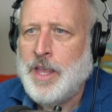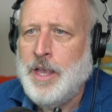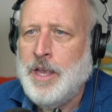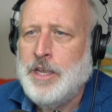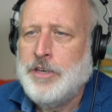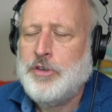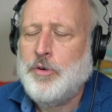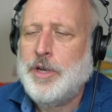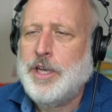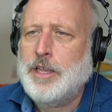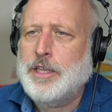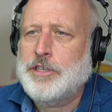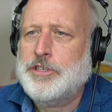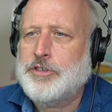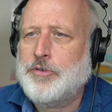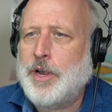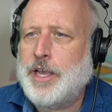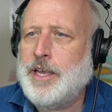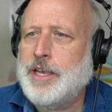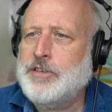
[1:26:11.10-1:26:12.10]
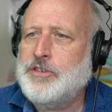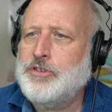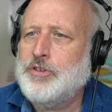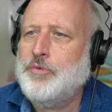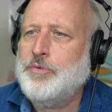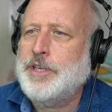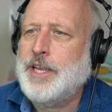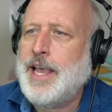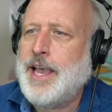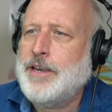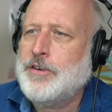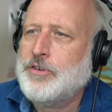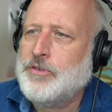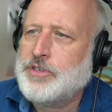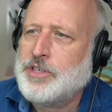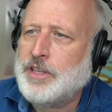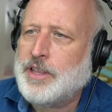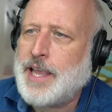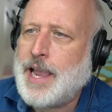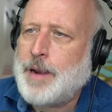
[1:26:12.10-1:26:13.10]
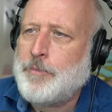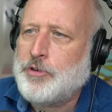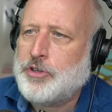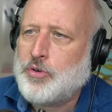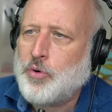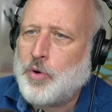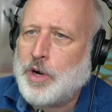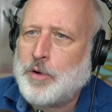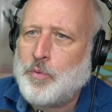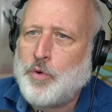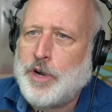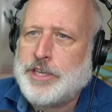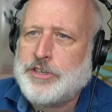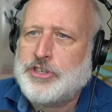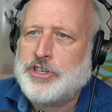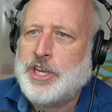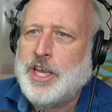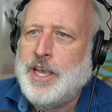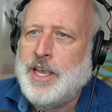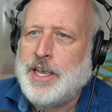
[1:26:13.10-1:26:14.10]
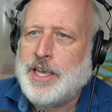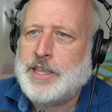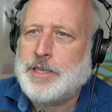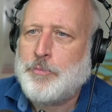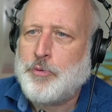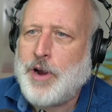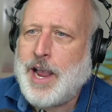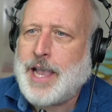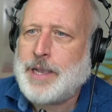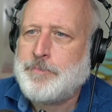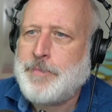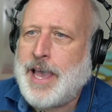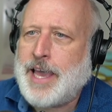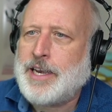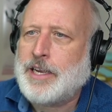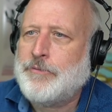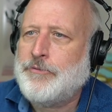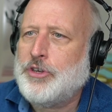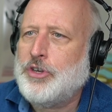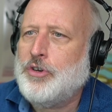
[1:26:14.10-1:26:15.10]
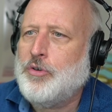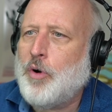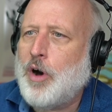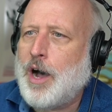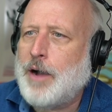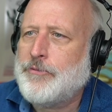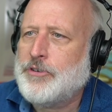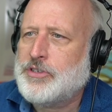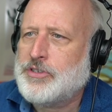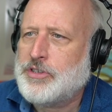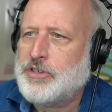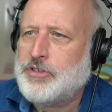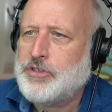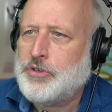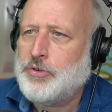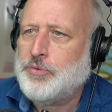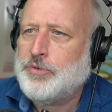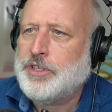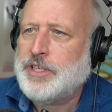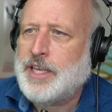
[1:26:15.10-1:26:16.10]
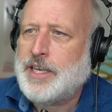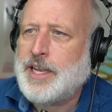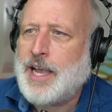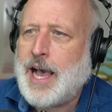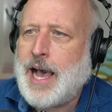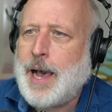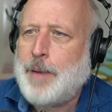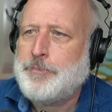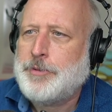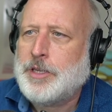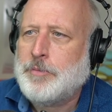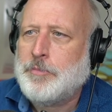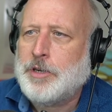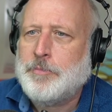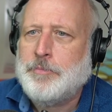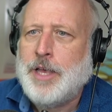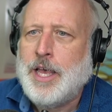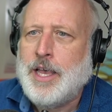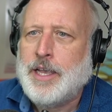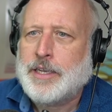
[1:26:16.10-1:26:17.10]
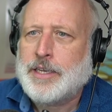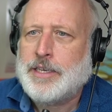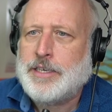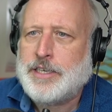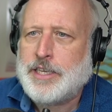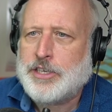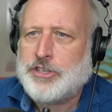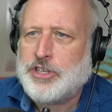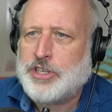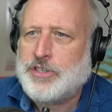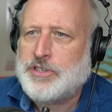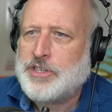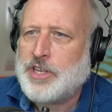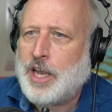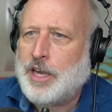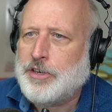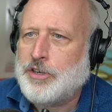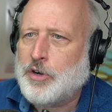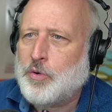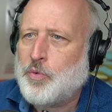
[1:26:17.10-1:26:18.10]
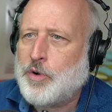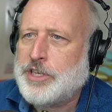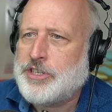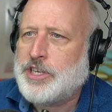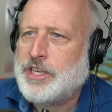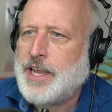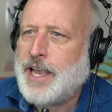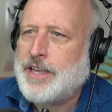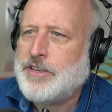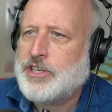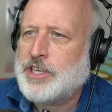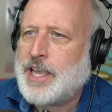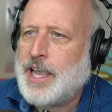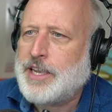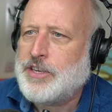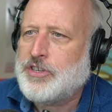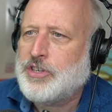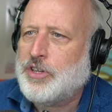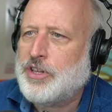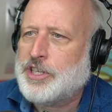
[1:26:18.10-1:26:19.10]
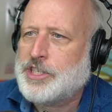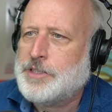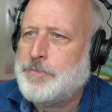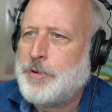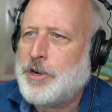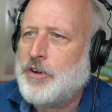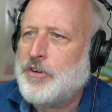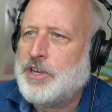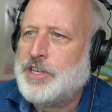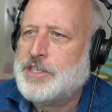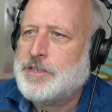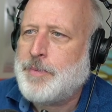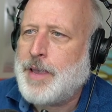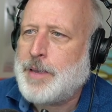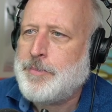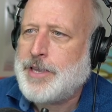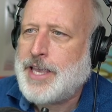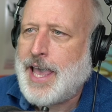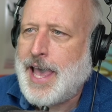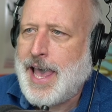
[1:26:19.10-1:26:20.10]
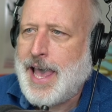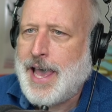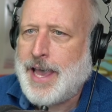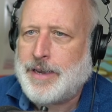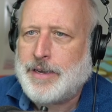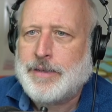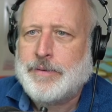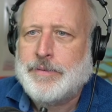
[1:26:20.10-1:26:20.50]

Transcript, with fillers: To illustrate, a student enters a laboratory which, in the pragmatic view, offers the student an optimum conditions under which an educational experience may be had.